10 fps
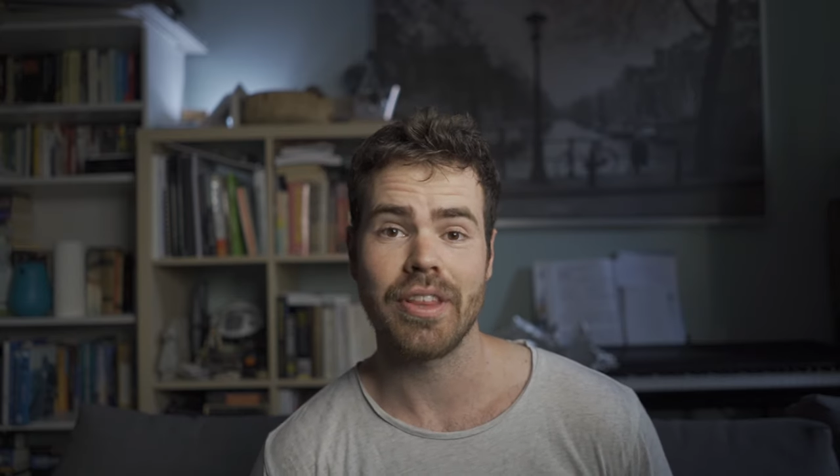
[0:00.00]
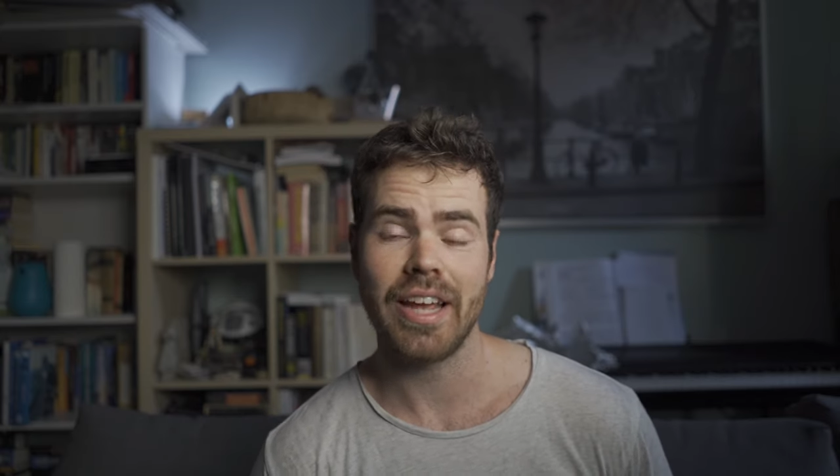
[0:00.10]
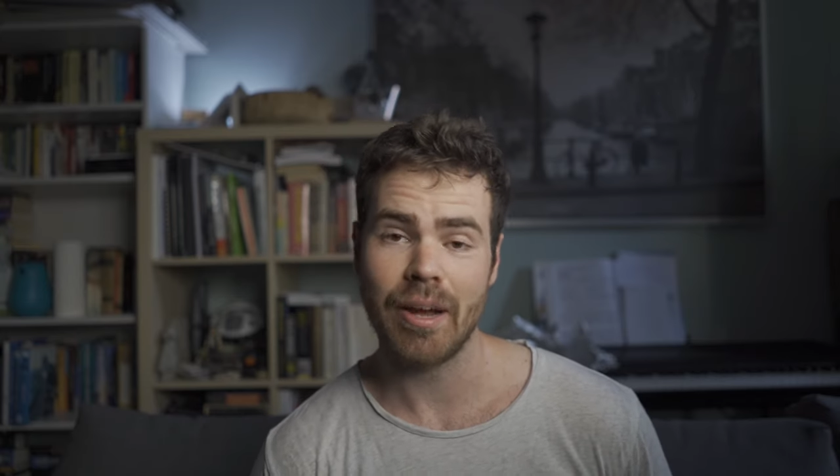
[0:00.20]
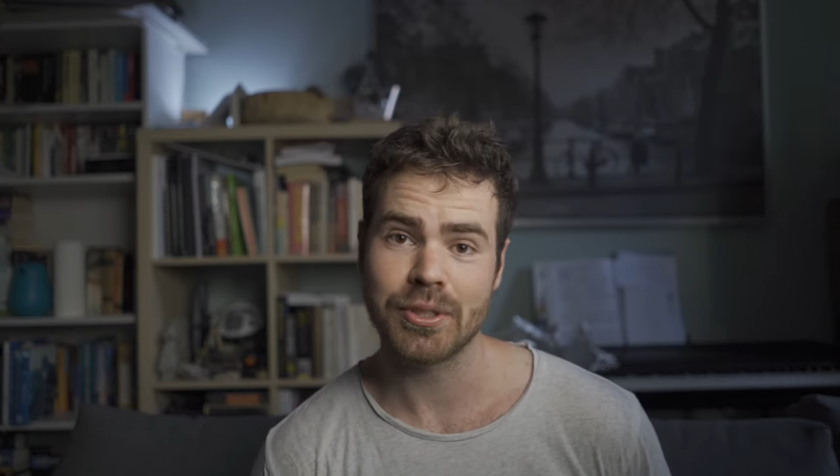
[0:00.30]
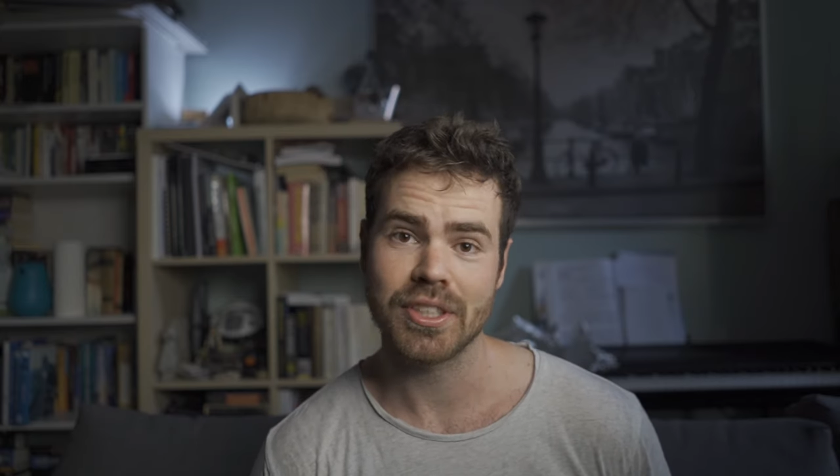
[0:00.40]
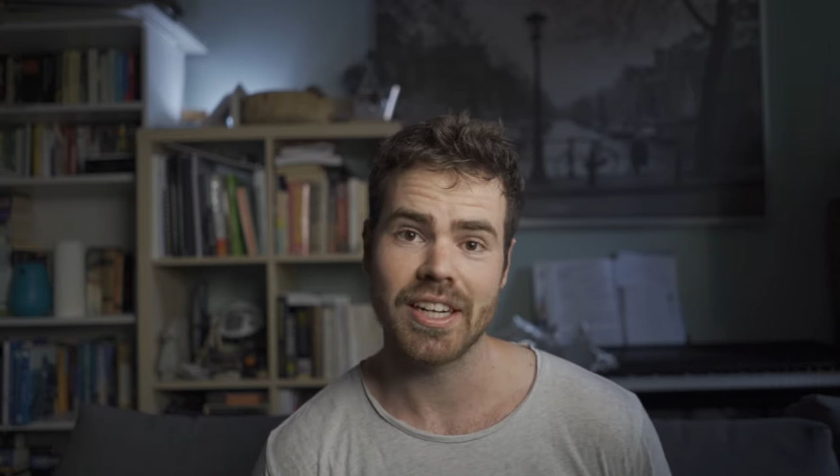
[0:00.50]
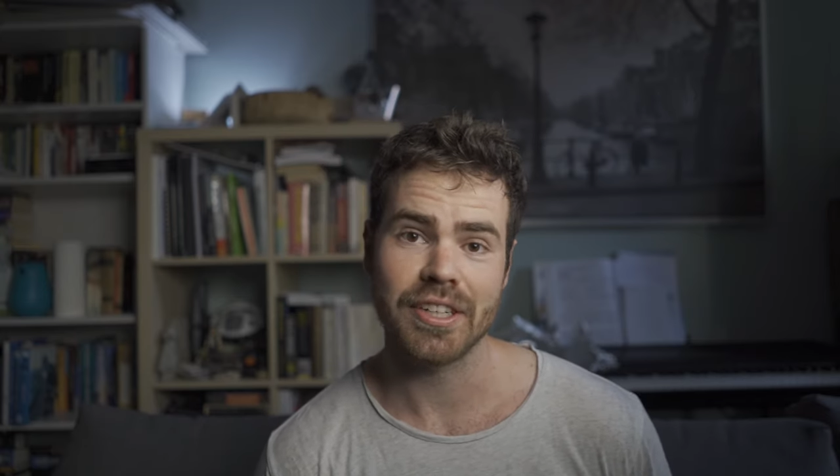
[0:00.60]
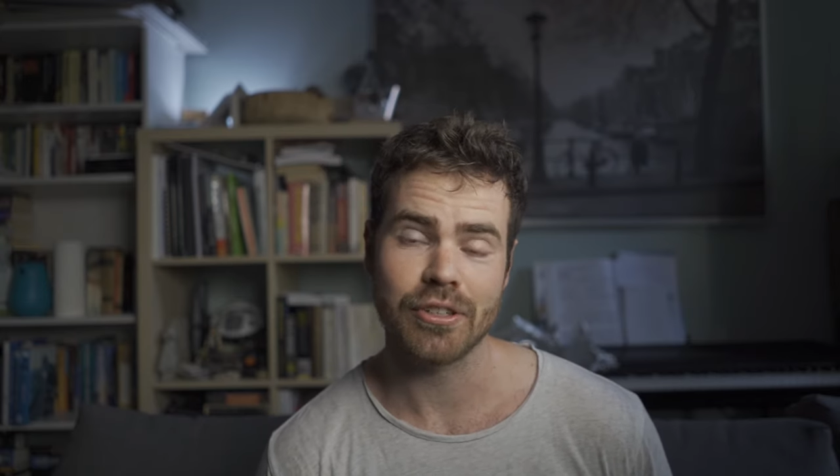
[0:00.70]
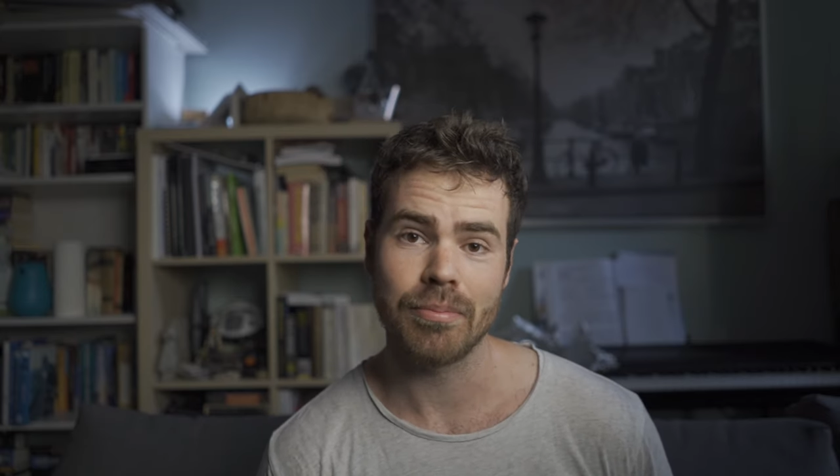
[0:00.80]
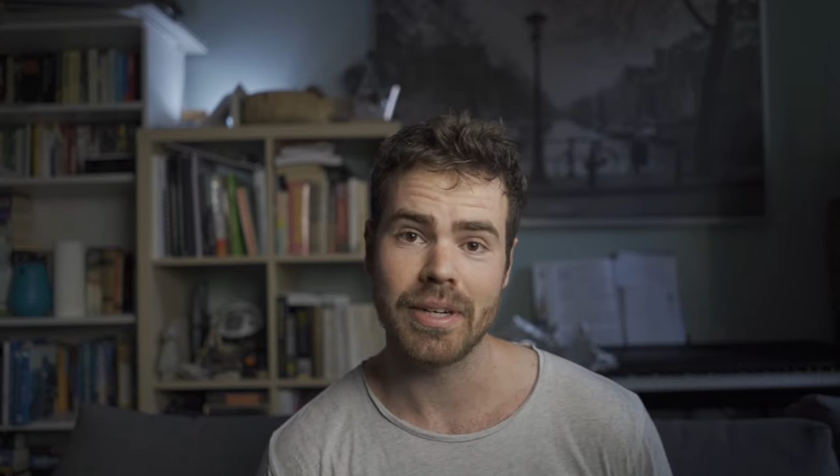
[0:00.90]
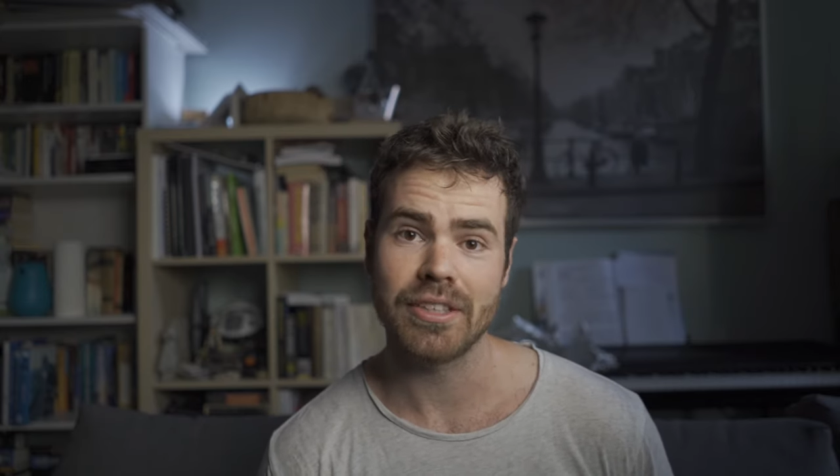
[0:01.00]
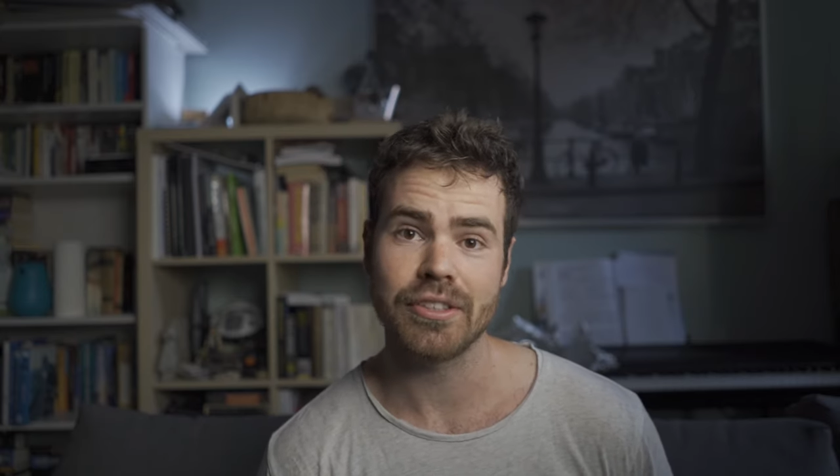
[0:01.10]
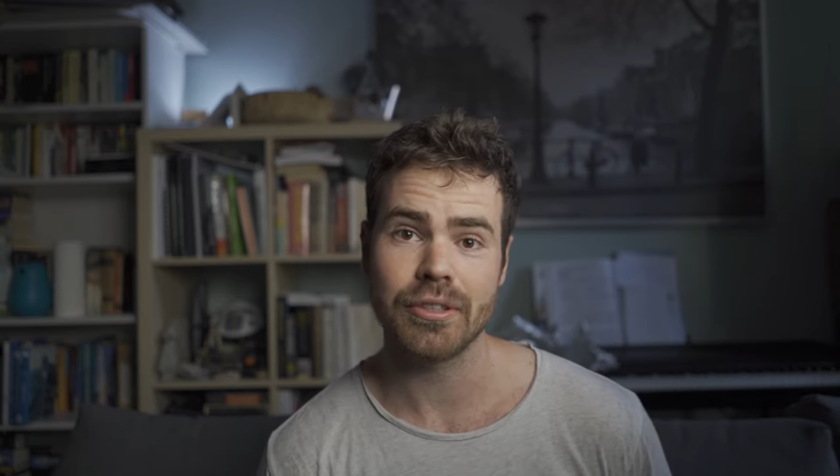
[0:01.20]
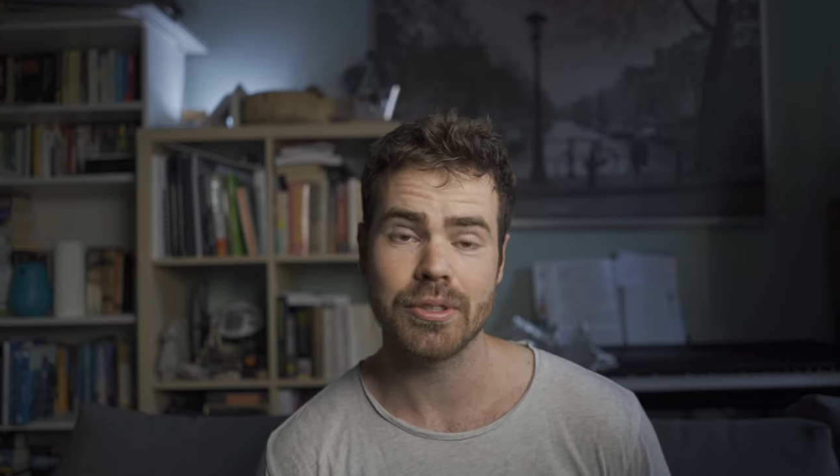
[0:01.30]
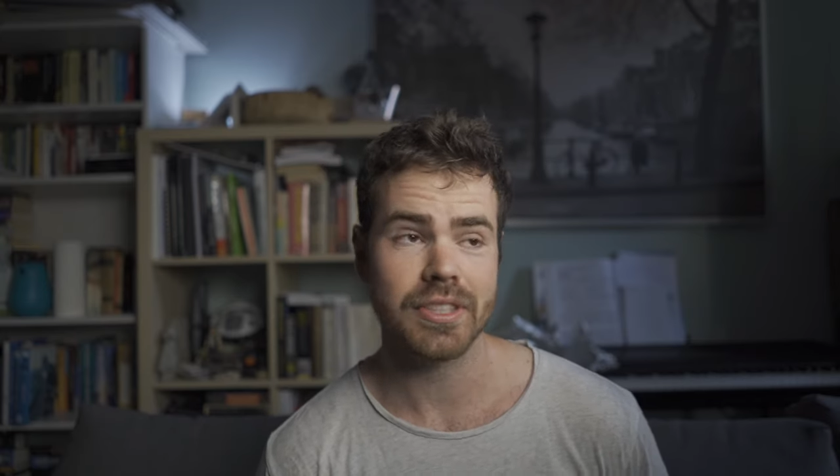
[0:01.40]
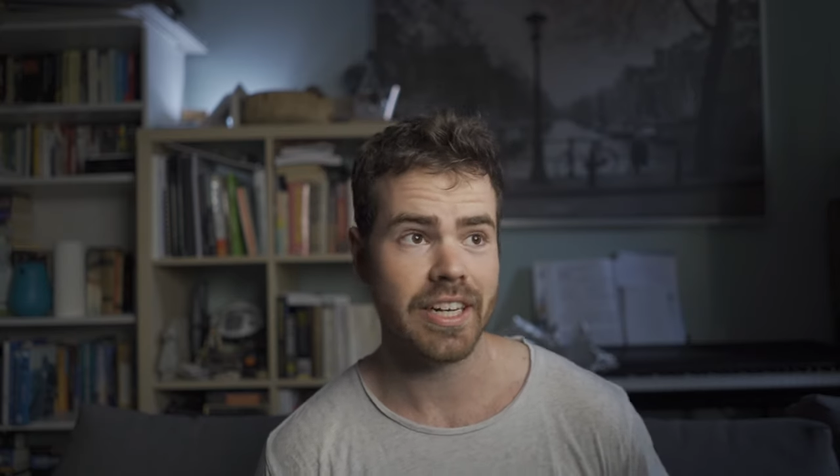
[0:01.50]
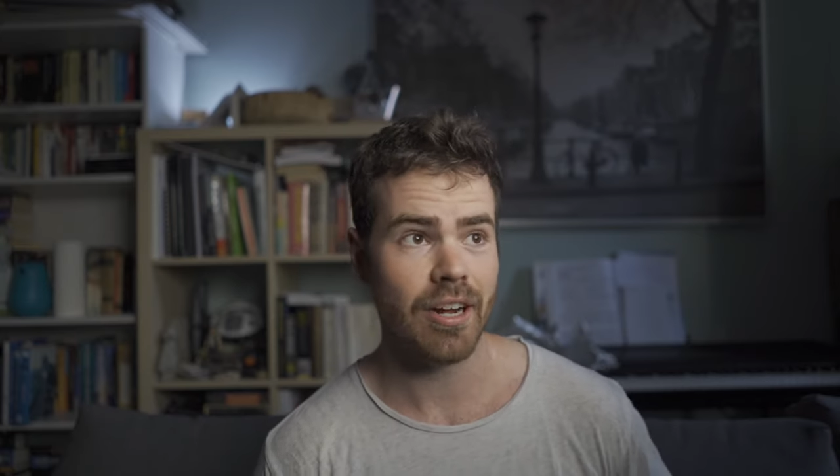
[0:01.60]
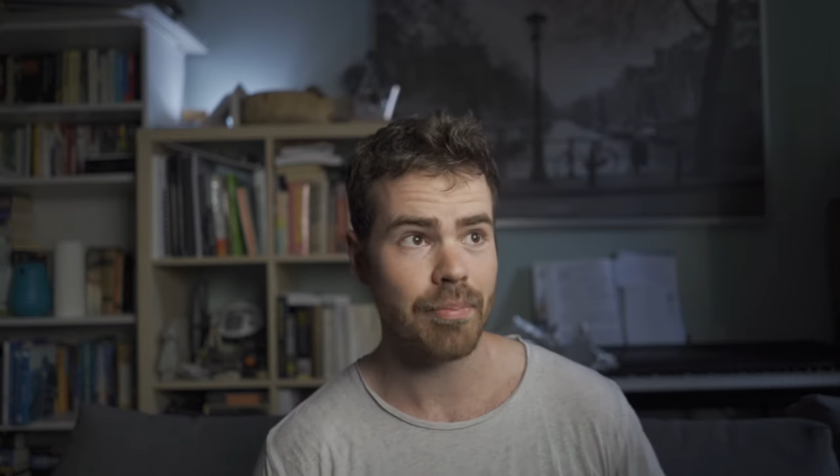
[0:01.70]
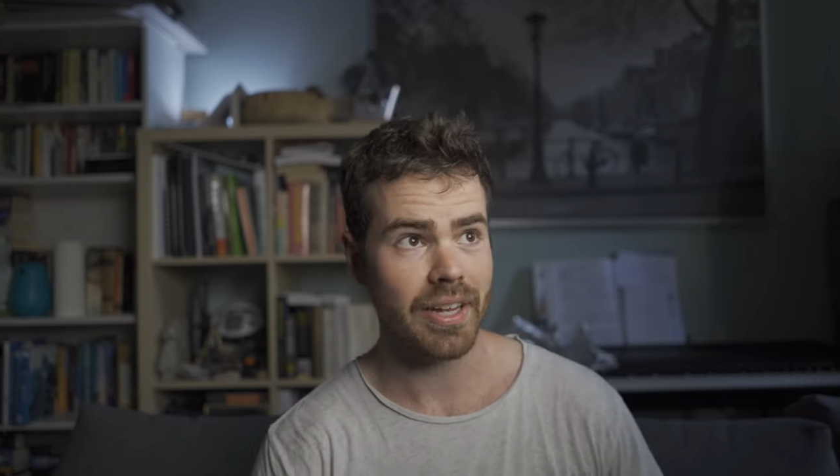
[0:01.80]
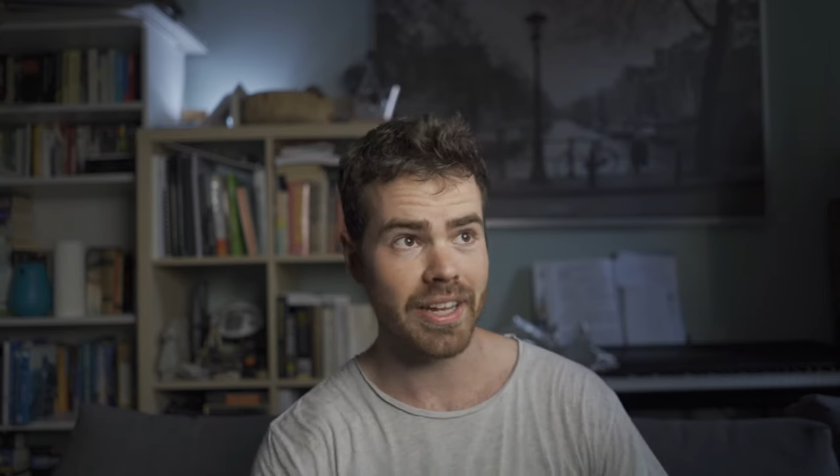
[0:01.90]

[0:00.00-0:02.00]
the Aputure Light Dome Mini 2 set up